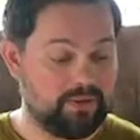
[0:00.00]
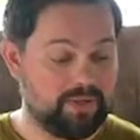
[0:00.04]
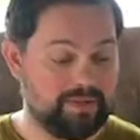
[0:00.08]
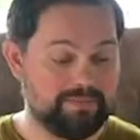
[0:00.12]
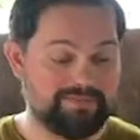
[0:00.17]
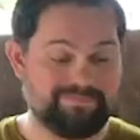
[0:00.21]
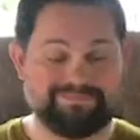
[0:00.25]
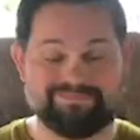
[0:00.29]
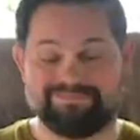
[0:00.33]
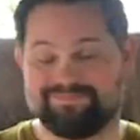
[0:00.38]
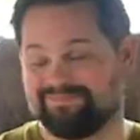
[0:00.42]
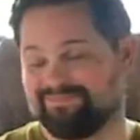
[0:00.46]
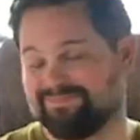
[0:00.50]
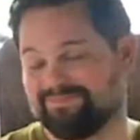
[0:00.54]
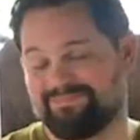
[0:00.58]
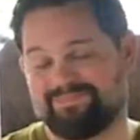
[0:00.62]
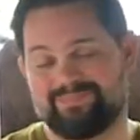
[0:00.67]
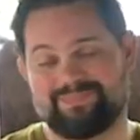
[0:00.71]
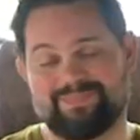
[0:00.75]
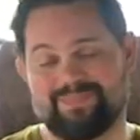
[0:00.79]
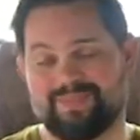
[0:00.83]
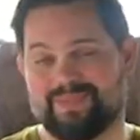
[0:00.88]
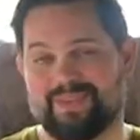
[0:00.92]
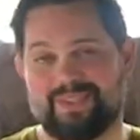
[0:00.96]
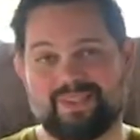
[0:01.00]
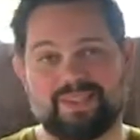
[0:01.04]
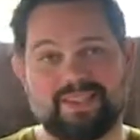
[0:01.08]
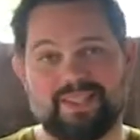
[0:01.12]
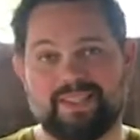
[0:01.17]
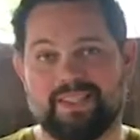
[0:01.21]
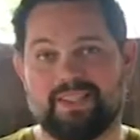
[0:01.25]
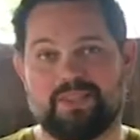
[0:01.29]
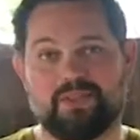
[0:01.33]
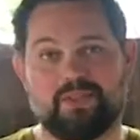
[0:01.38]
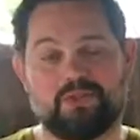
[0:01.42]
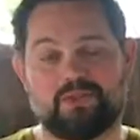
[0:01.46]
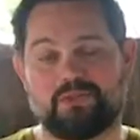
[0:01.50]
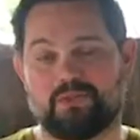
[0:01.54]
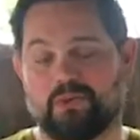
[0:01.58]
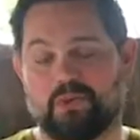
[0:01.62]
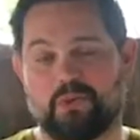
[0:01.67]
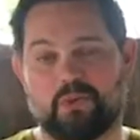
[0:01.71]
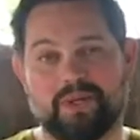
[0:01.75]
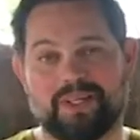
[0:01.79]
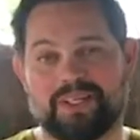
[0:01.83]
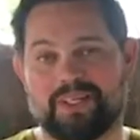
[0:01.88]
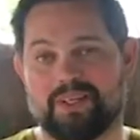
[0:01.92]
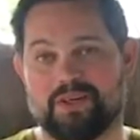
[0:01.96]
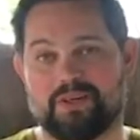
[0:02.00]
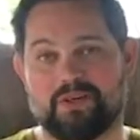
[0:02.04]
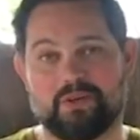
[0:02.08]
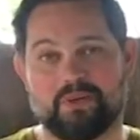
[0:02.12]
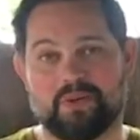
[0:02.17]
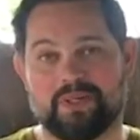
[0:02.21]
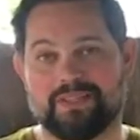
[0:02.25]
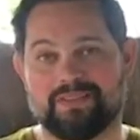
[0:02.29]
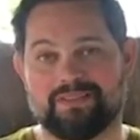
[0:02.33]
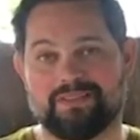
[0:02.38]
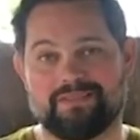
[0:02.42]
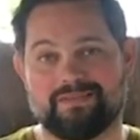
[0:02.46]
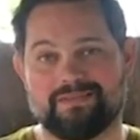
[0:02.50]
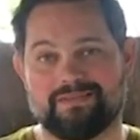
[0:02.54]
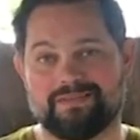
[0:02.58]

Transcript: them, just throw it away and get a new one.